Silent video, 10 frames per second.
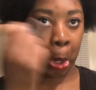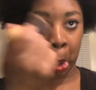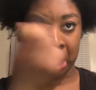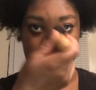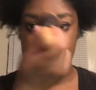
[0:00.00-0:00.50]

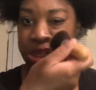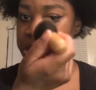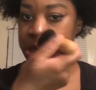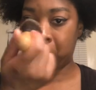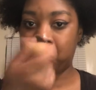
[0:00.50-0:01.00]
get the
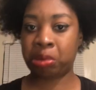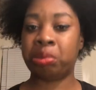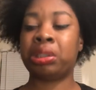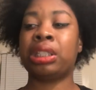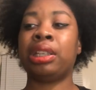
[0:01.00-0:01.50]

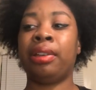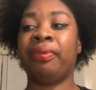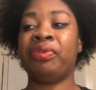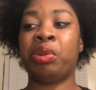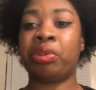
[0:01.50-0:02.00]
nose
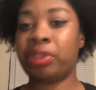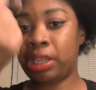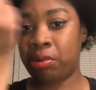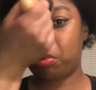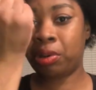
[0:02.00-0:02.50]
or the
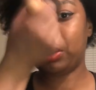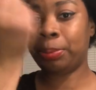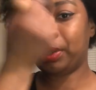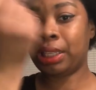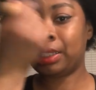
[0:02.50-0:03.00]
oily
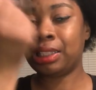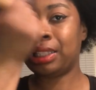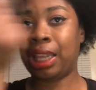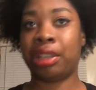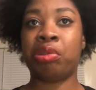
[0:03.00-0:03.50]
places.
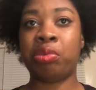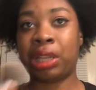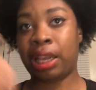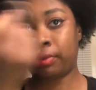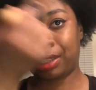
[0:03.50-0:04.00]
Like, you would
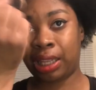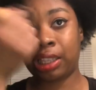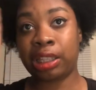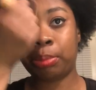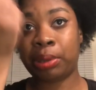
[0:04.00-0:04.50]
have to
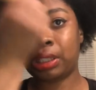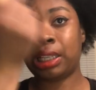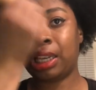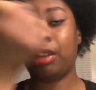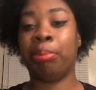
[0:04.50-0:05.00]
lightly press
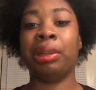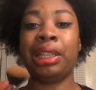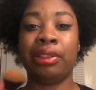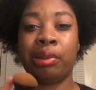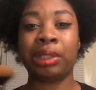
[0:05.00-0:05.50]
and kind of
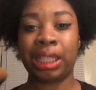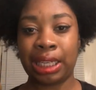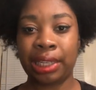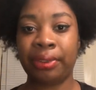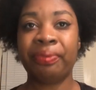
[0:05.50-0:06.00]
blend those
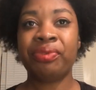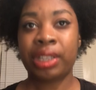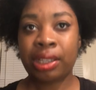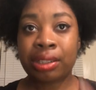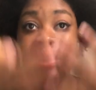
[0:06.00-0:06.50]
in
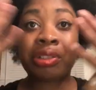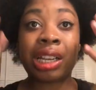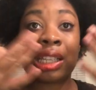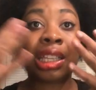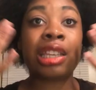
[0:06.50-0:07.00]
to try
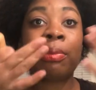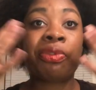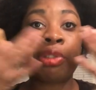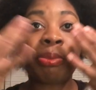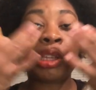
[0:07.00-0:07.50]
to keep
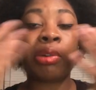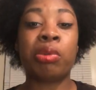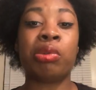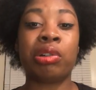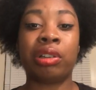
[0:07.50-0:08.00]
from the
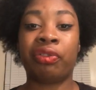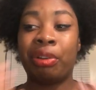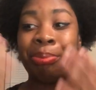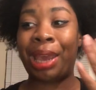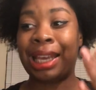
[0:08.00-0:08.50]
oil
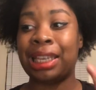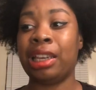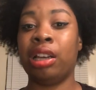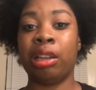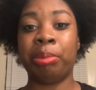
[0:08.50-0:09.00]
from backing
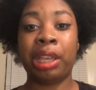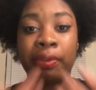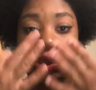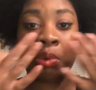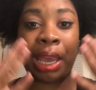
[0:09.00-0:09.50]
up.
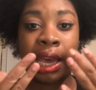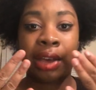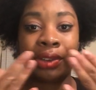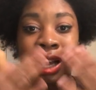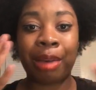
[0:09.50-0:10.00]
If you
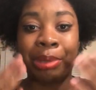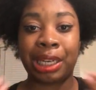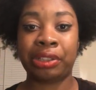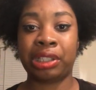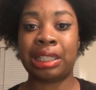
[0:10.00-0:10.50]
have
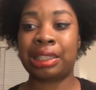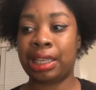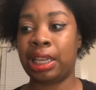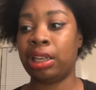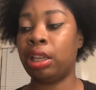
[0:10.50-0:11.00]
combination
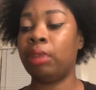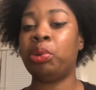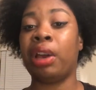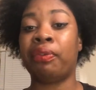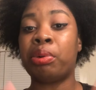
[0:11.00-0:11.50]
skin, if
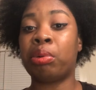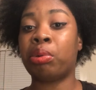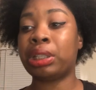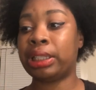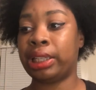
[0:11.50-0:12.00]
you have full
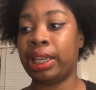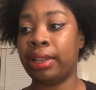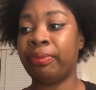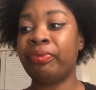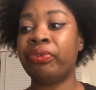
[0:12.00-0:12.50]
oily
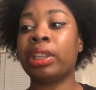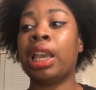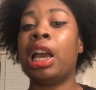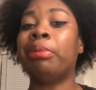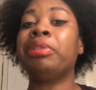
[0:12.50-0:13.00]
skin,
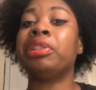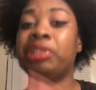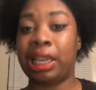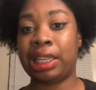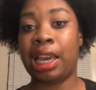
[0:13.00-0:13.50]
I would do the
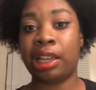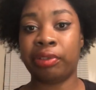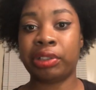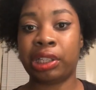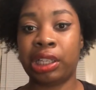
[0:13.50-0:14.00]
Jackie Aina
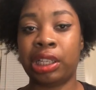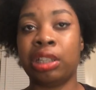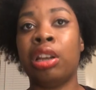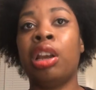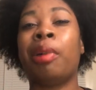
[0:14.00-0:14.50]
routine
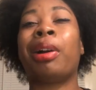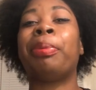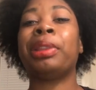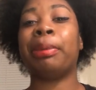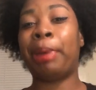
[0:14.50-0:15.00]
where I
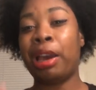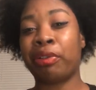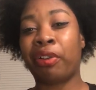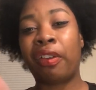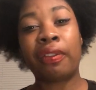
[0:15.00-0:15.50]
put the
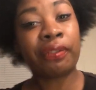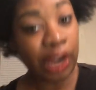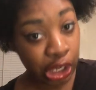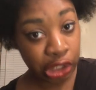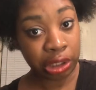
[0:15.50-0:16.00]
powder on
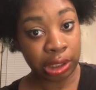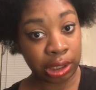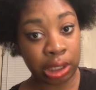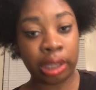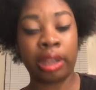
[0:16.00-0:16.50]

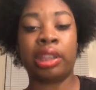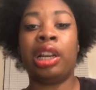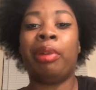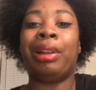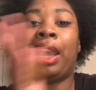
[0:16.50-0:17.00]
first, then
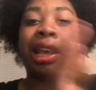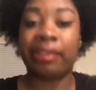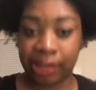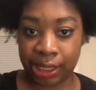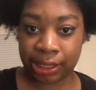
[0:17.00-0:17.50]
I would
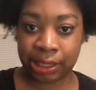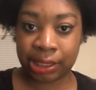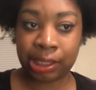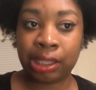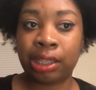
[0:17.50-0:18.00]
add
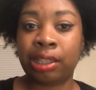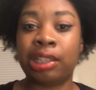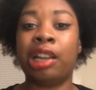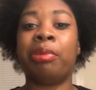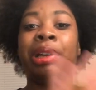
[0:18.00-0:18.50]
this,
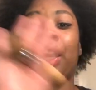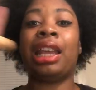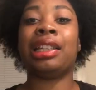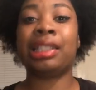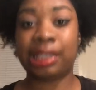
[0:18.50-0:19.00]
then I would add
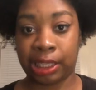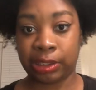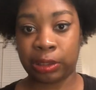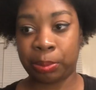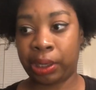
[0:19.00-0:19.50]
a
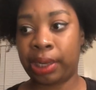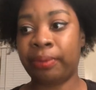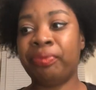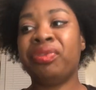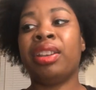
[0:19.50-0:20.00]
setting spray,
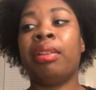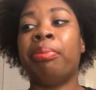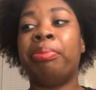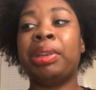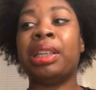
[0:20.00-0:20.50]

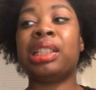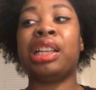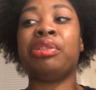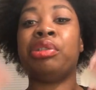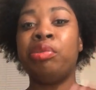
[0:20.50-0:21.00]
because I
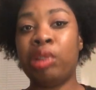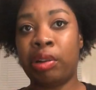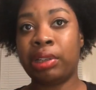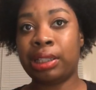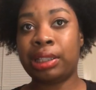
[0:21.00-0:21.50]
do
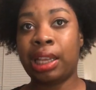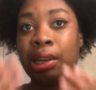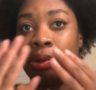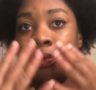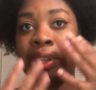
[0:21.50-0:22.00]
notice
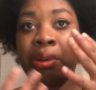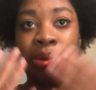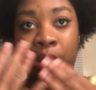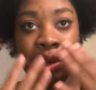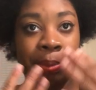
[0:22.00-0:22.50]
that on the
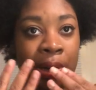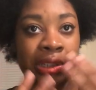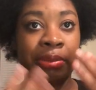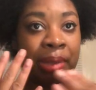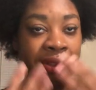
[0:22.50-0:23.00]
oilier parts
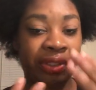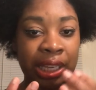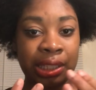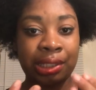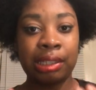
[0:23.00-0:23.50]
of my
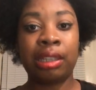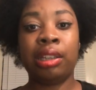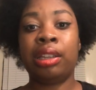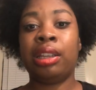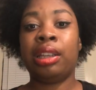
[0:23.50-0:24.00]
face,
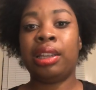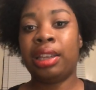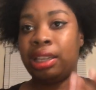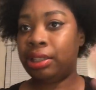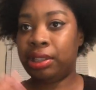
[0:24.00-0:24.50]

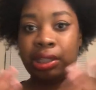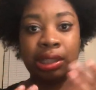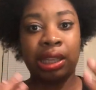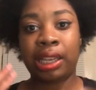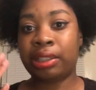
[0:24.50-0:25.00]
it does
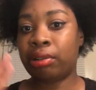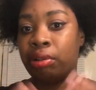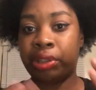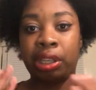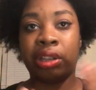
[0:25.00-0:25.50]
like
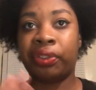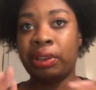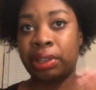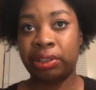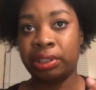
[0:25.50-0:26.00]
all the other
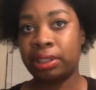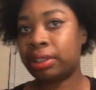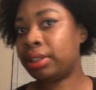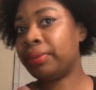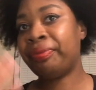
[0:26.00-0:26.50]
foundations